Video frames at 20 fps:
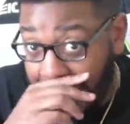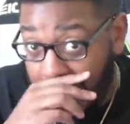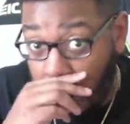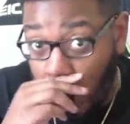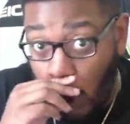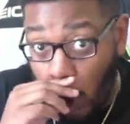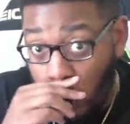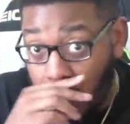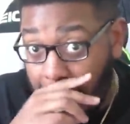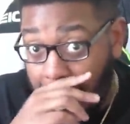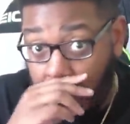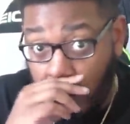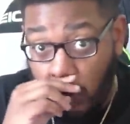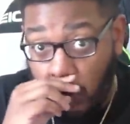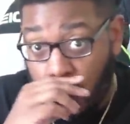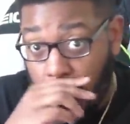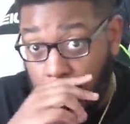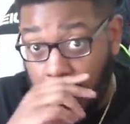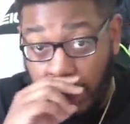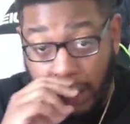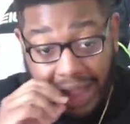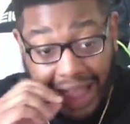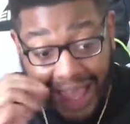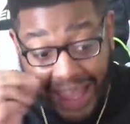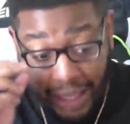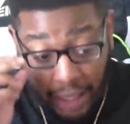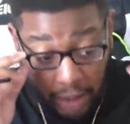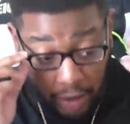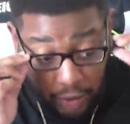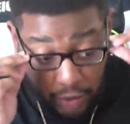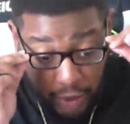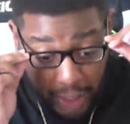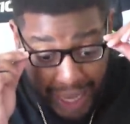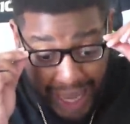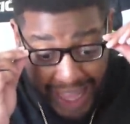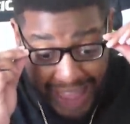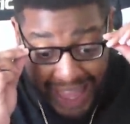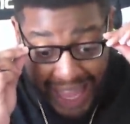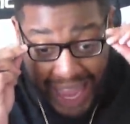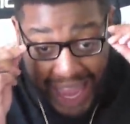know that you could like.
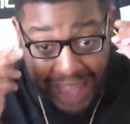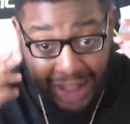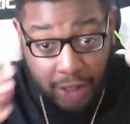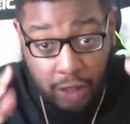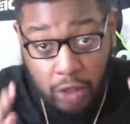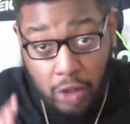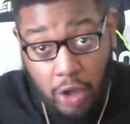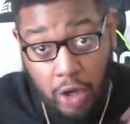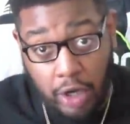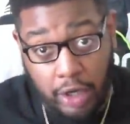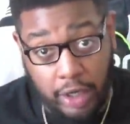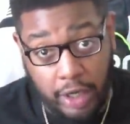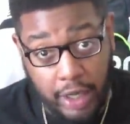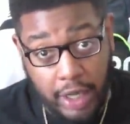And, and look,